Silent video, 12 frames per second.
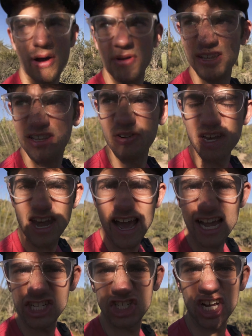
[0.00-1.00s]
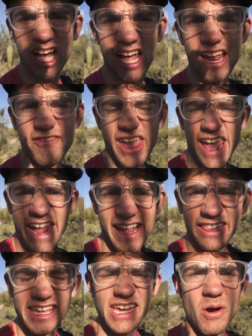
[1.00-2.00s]
I'm gonna do a nice shot of
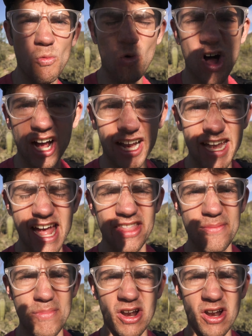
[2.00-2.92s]
Haley walking down the